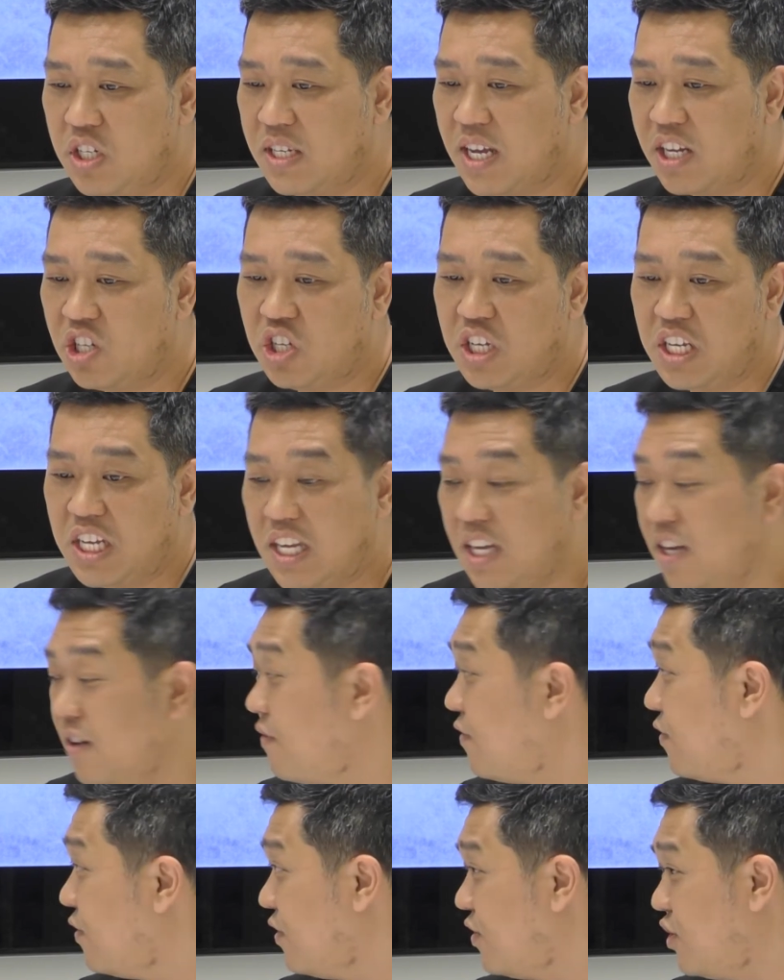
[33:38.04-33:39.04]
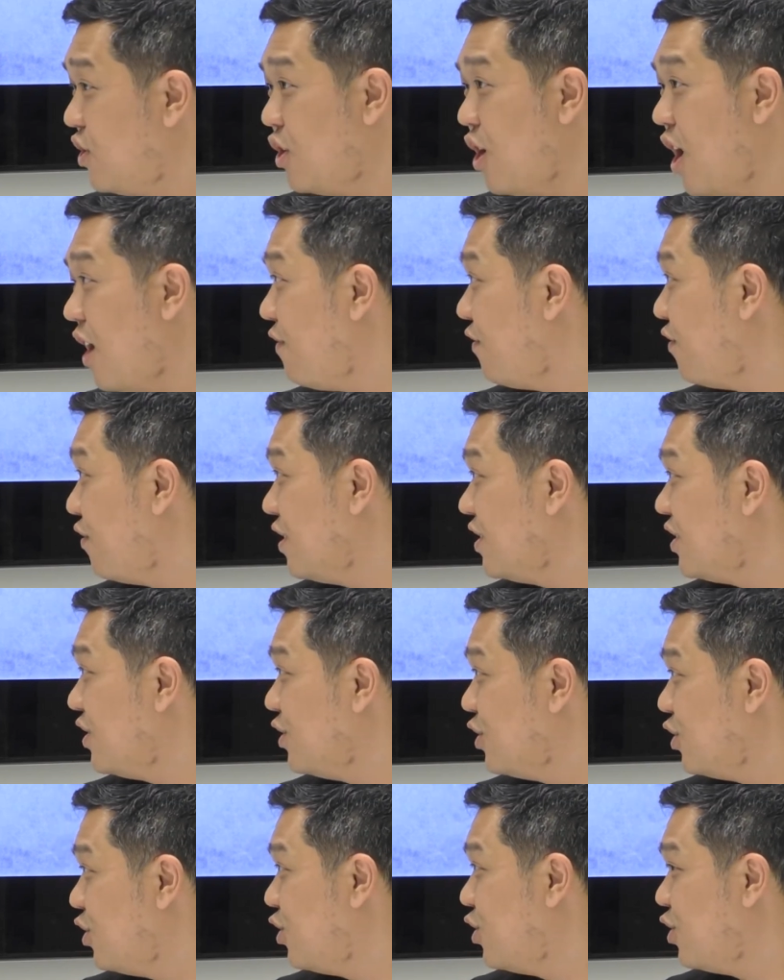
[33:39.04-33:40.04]
here tonight for us
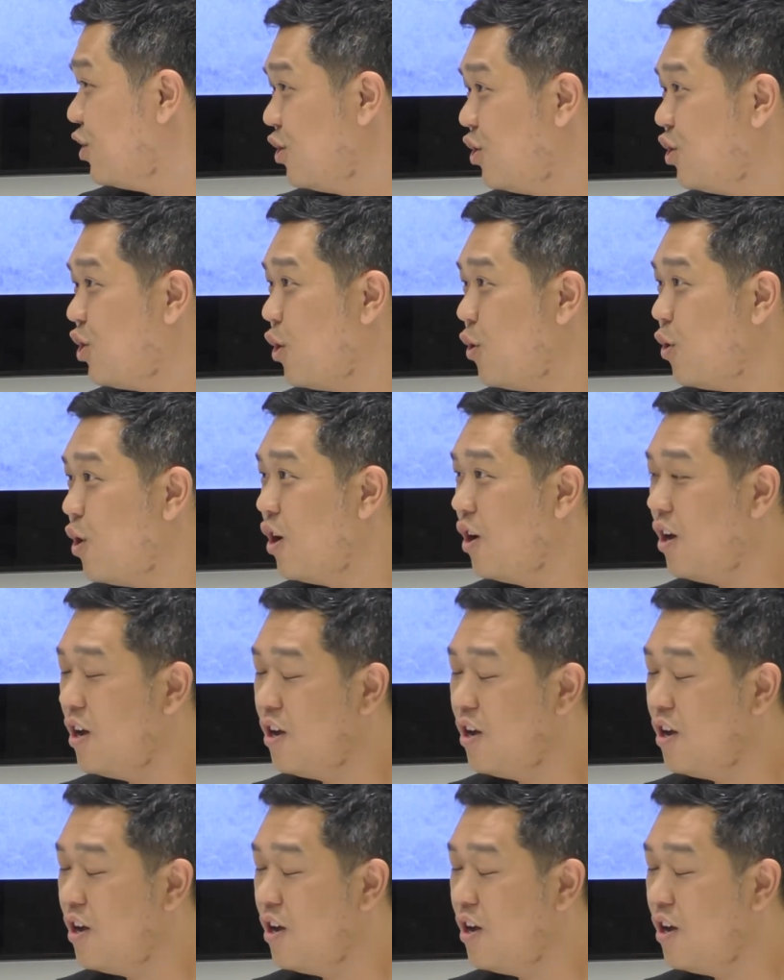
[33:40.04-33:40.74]
to sort of show her.